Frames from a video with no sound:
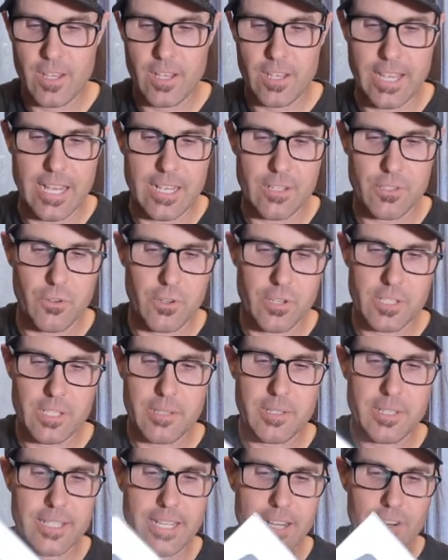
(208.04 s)
Yeah, so it's
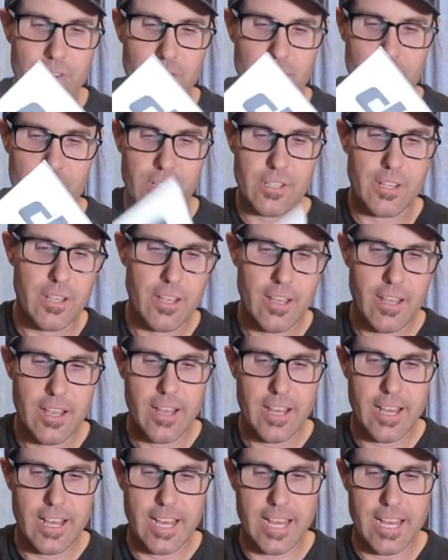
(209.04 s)
the stickers
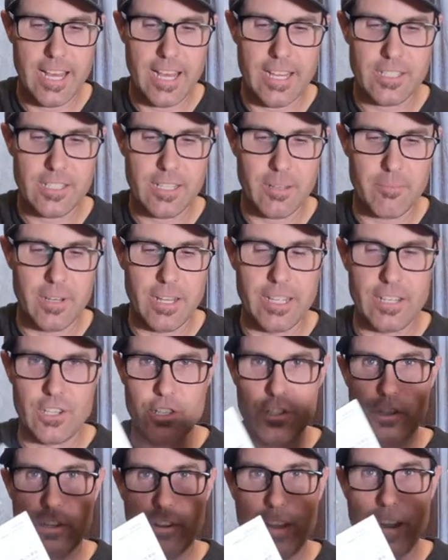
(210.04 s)
and some
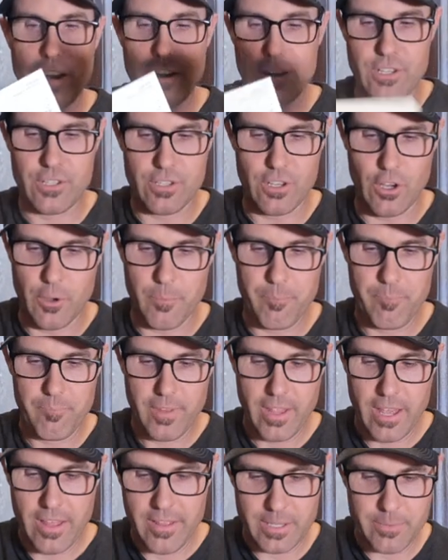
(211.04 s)
literature there. So
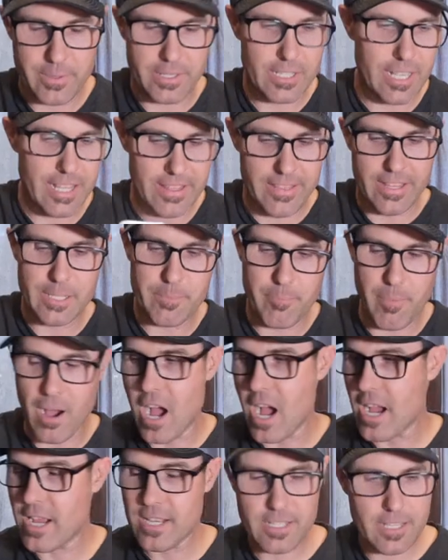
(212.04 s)
it's what's in this
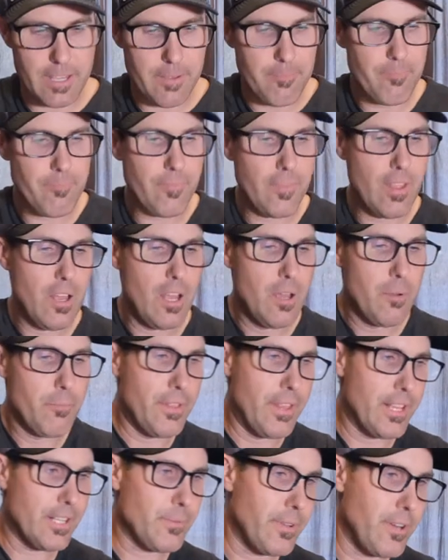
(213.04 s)
box.
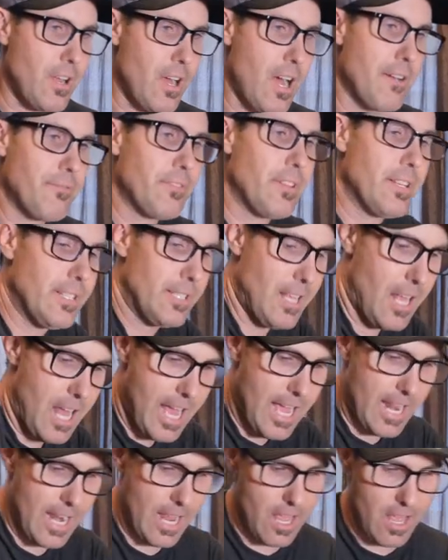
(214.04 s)
Put this one off to the
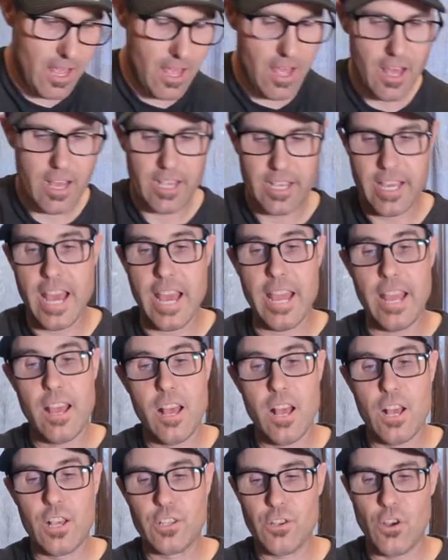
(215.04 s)
side. Okay,
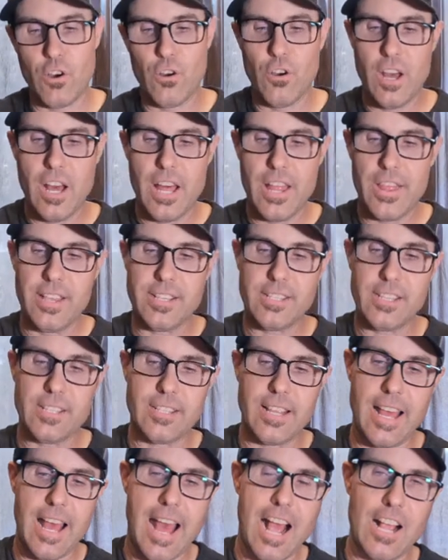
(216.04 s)
so this
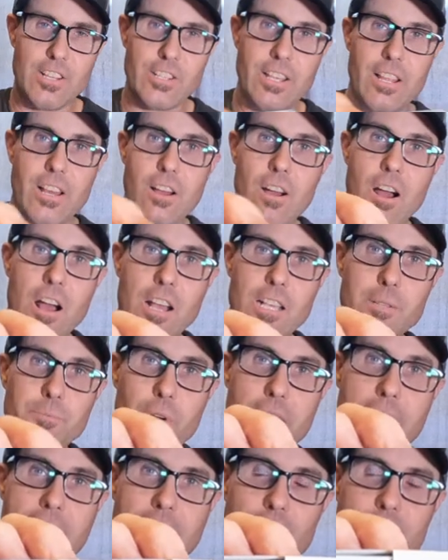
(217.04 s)
is the actually the
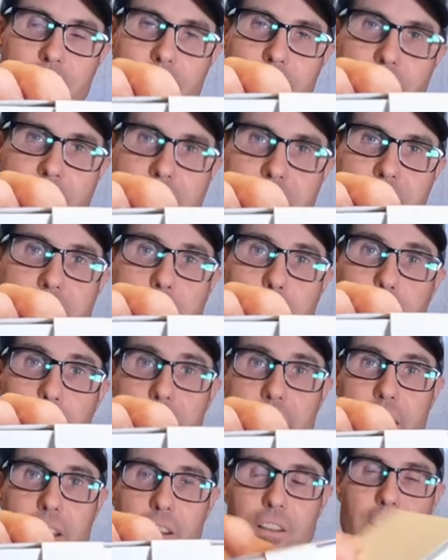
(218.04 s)
Osmo Action five camera
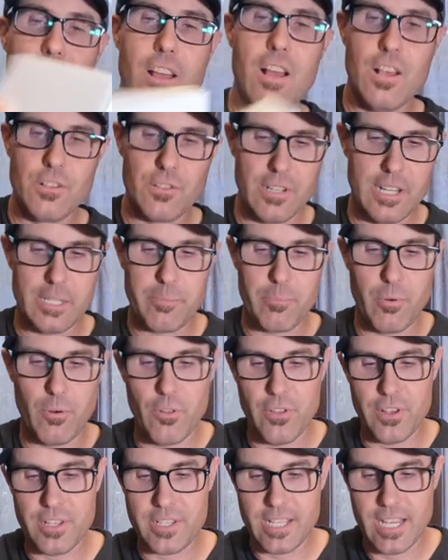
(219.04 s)
in here. So let's
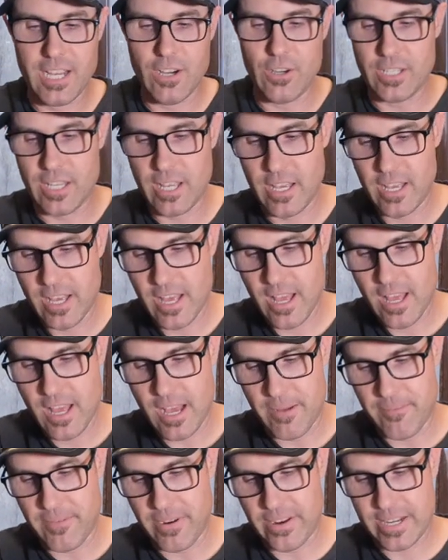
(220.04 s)
pull this out.
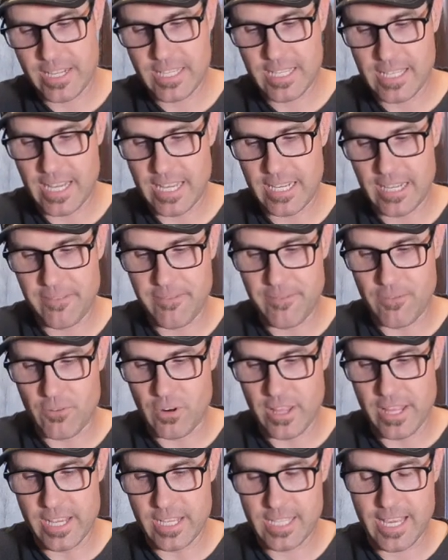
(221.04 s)
I'm very excited
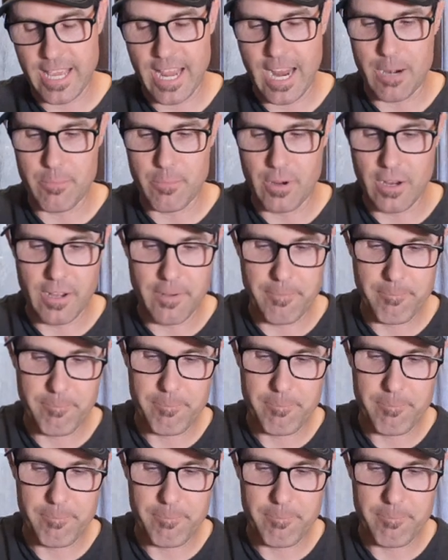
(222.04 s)
for this camera.